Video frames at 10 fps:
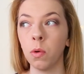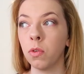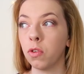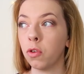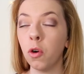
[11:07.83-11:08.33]
I
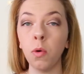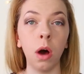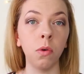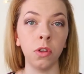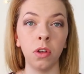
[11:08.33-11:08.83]
was at school,
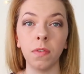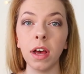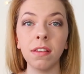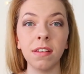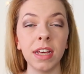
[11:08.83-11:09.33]
I was at
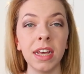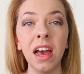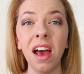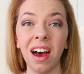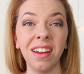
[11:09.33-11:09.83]
university,
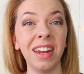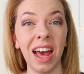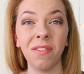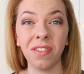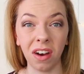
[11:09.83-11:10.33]
I didn't
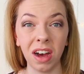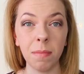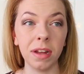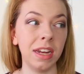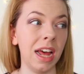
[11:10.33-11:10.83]
have
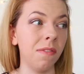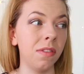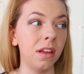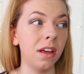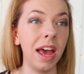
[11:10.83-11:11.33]
time, I didn't have
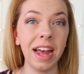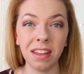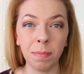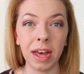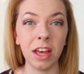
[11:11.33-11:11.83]
the
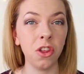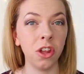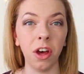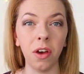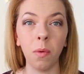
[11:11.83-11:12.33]
headspace,
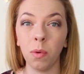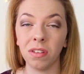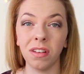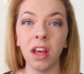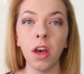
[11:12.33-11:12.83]
you know, I
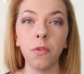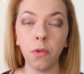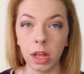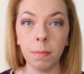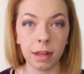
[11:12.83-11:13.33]
wasn't
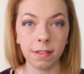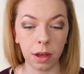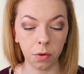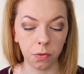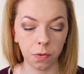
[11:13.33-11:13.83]
fully
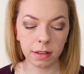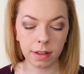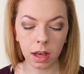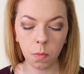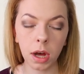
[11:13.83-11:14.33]
myself. The
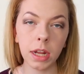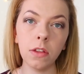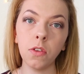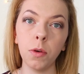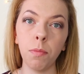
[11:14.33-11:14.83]
second one
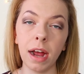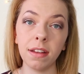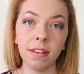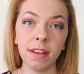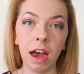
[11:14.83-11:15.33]
is to
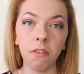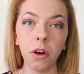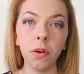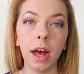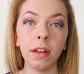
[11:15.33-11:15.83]
practice
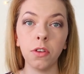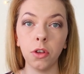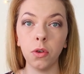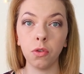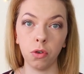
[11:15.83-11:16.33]
tarot and
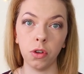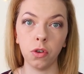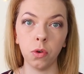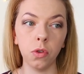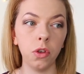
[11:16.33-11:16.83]
to use
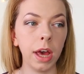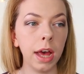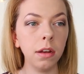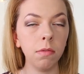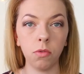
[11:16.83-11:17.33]
crystals. You
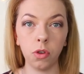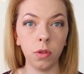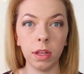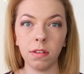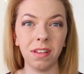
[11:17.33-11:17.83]
can
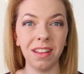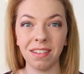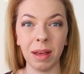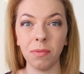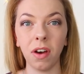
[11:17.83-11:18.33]
do this at the
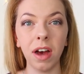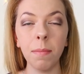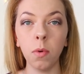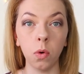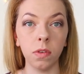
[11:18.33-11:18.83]
same
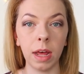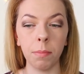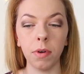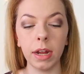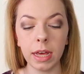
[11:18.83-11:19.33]
time or
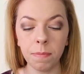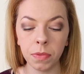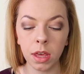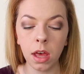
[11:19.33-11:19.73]
separately.